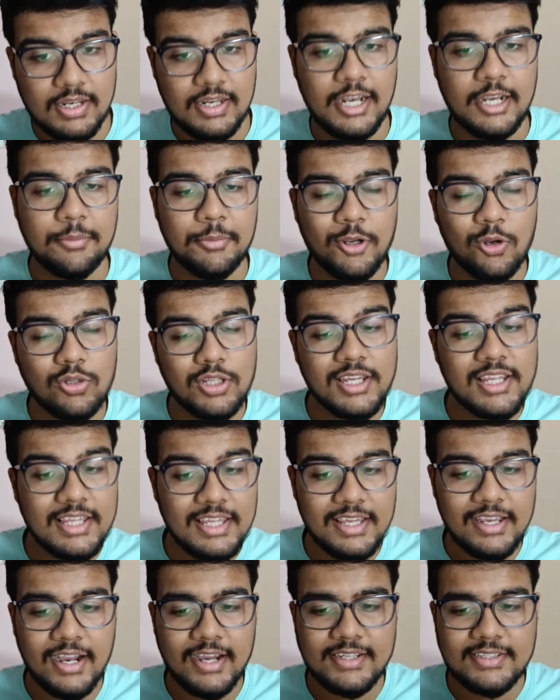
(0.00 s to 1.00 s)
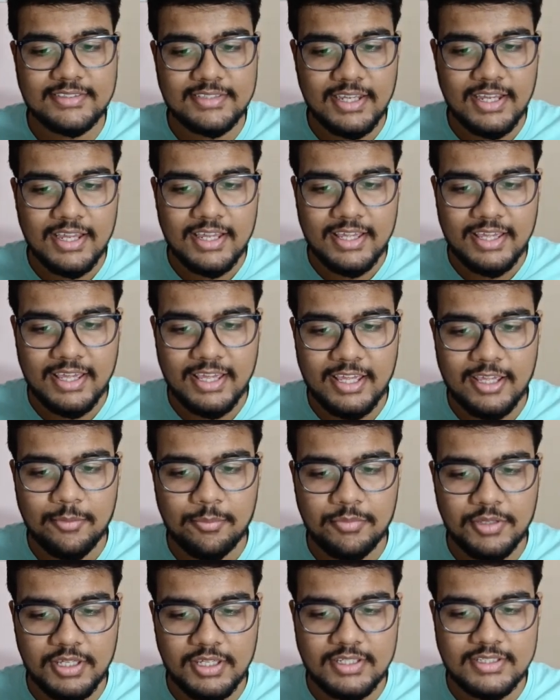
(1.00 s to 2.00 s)
Let me know the key, guys.
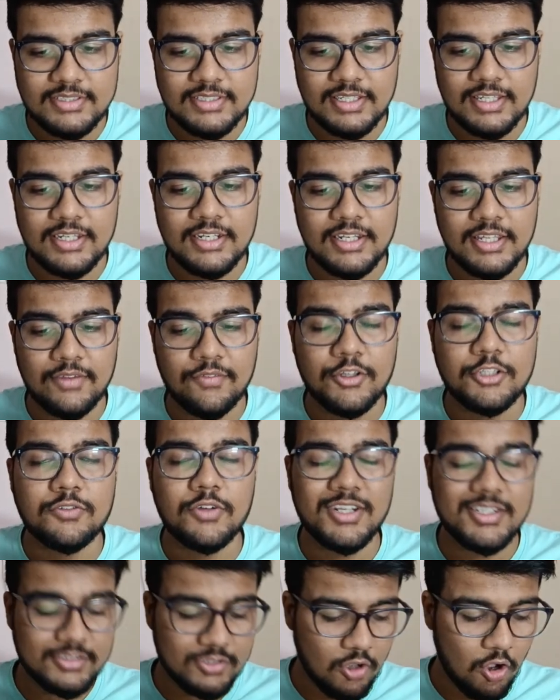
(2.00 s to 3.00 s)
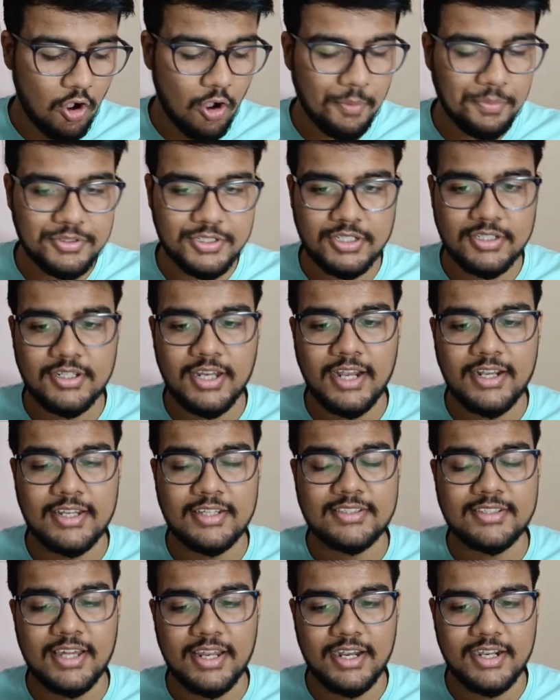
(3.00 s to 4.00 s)
A, B, C, D. Which one is the option that
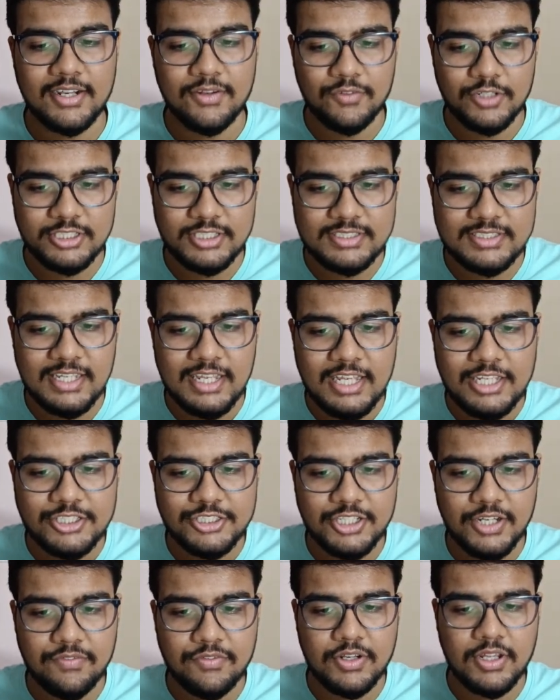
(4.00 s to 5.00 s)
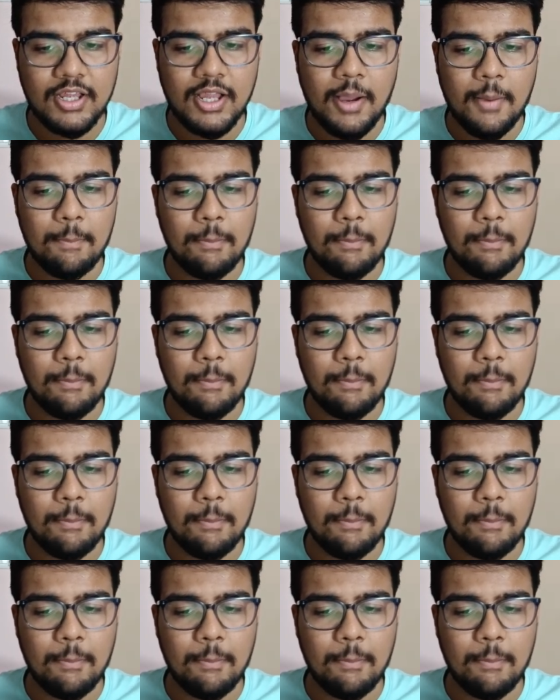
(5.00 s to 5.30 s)
is correct, which is shift?